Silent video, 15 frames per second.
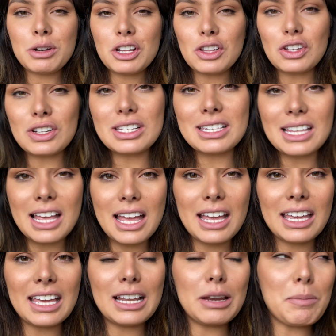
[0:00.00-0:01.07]
it looks like
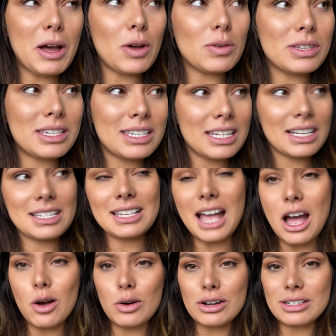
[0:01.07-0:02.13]
in about six
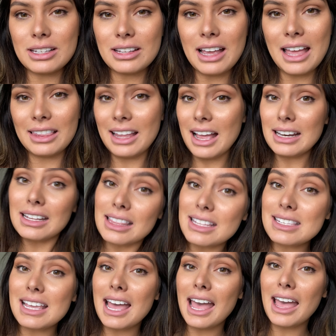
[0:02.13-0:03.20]
hours at the end of the
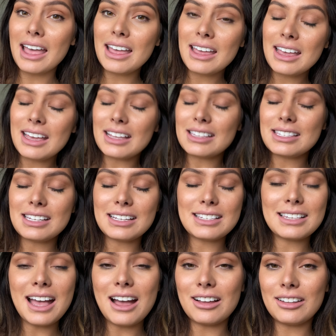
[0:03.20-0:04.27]
day and see
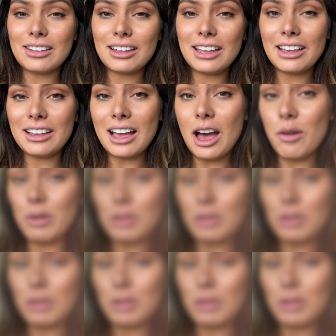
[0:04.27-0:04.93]
exactly how